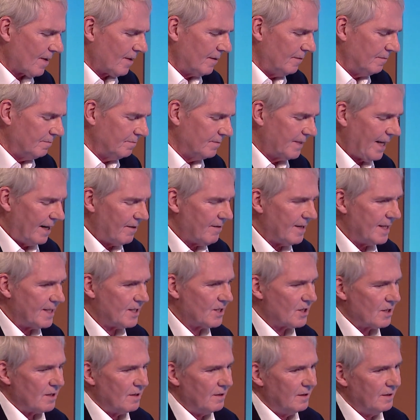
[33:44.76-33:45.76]
there
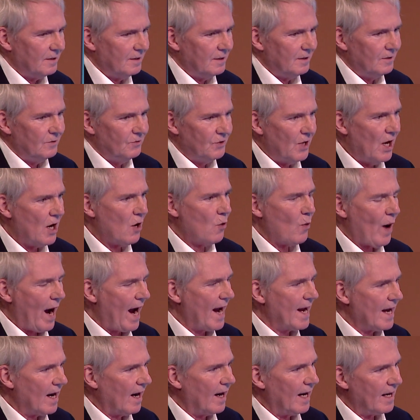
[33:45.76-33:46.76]
is no
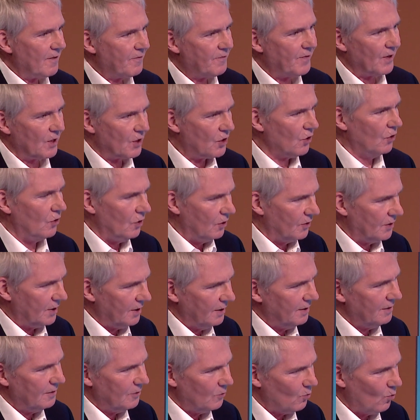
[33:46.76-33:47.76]
AI for good
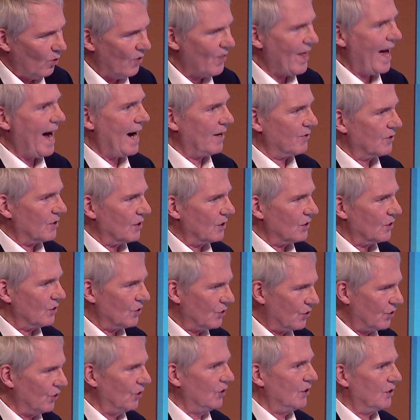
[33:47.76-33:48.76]
without
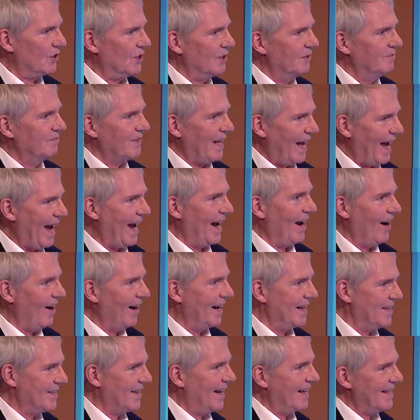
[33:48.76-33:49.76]
good
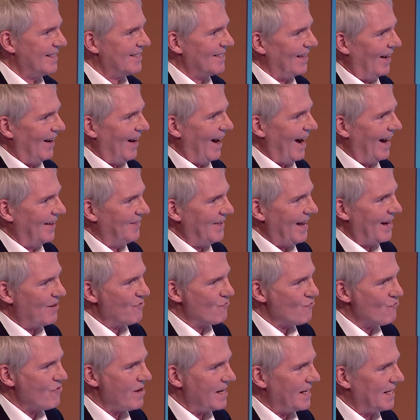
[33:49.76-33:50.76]
AI data. And that
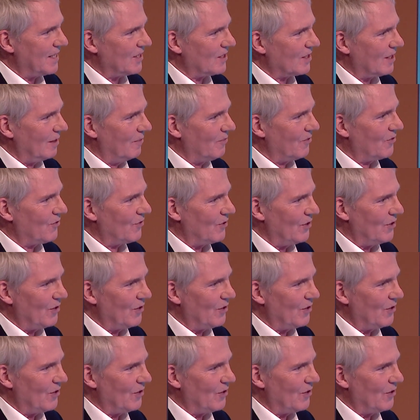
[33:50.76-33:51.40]
really has come through